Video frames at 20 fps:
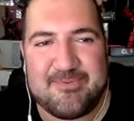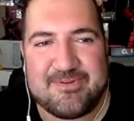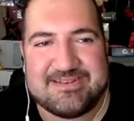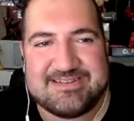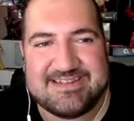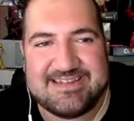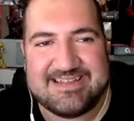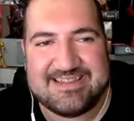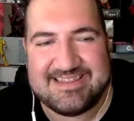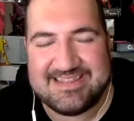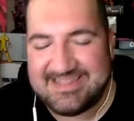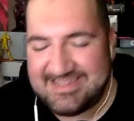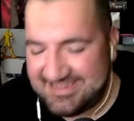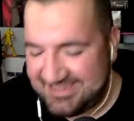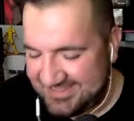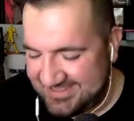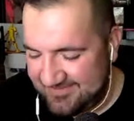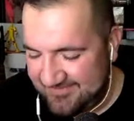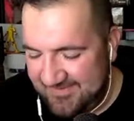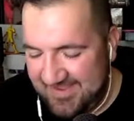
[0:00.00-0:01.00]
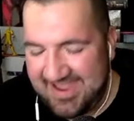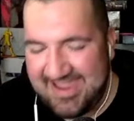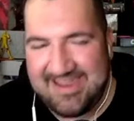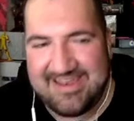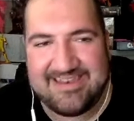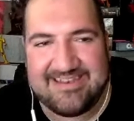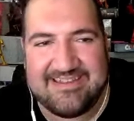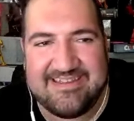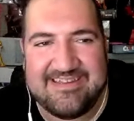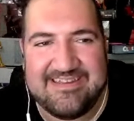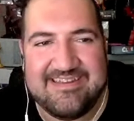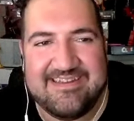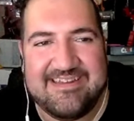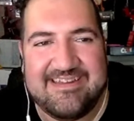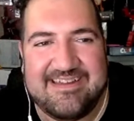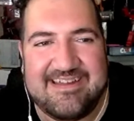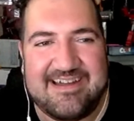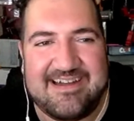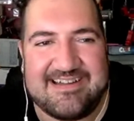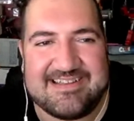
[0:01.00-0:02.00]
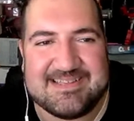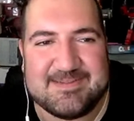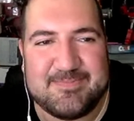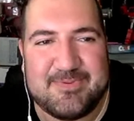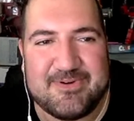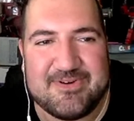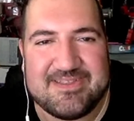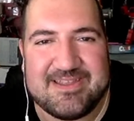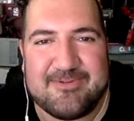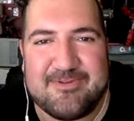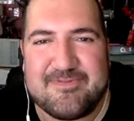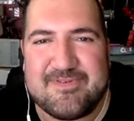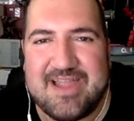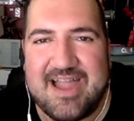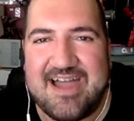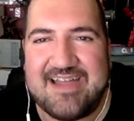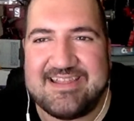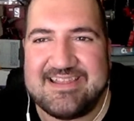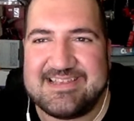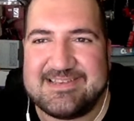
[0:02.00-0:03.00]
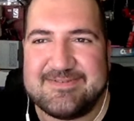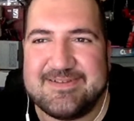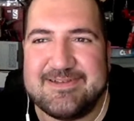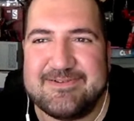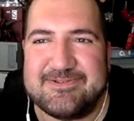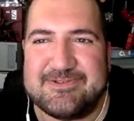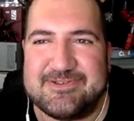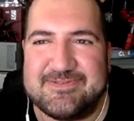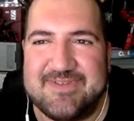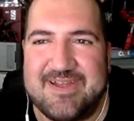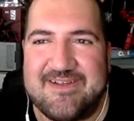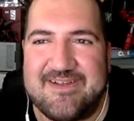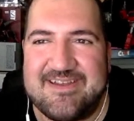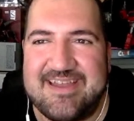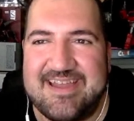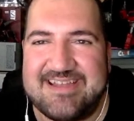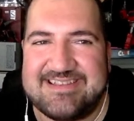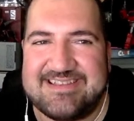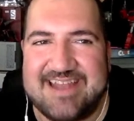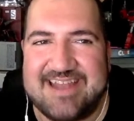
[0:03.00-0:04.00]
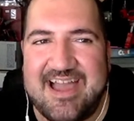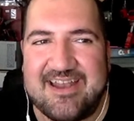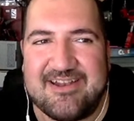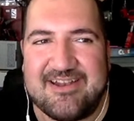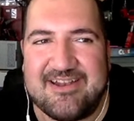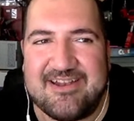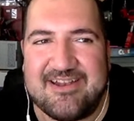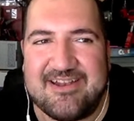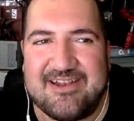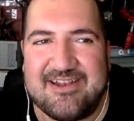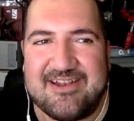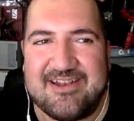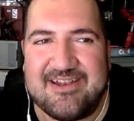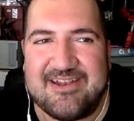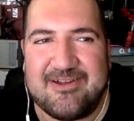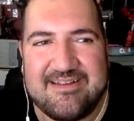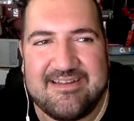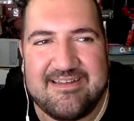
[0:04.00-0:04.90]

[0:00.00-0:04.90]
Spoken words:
appreciate the fan support that we've gotten this week, which is very nice and out of nowhere.